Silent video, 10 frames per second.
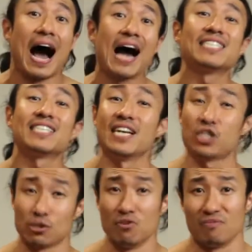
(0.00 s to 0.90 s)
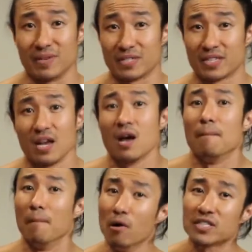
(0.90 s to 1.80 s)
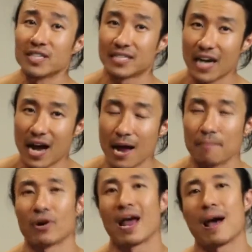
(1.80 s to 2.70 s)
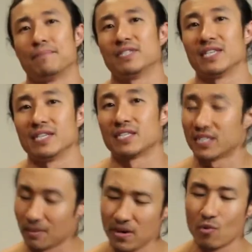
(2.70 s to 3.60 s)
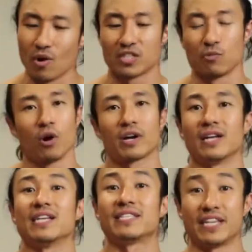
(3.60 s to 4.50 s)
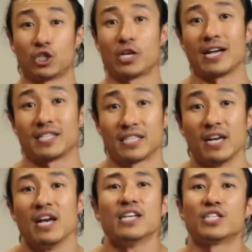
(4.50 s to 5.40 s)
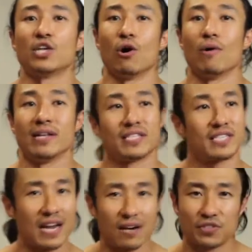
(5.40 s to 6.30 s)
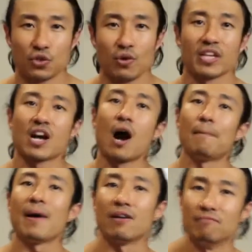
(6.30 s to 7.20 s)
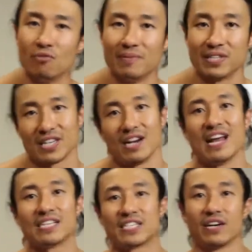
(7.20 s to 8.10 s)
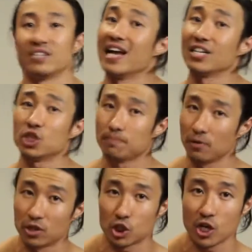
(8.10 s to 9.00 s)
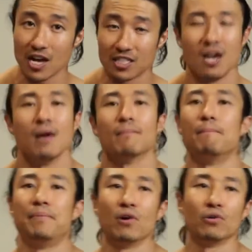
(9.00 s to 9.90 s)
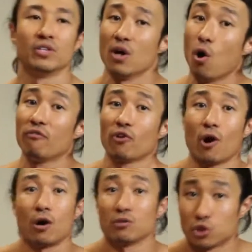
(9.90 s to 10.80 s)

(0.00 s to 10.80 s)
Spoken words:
Isolation movements. Most of the time what happens is somebody wants to work on, let's say, chest. So instead of doing the compound movements that are necessary to not just build the chest, but build overall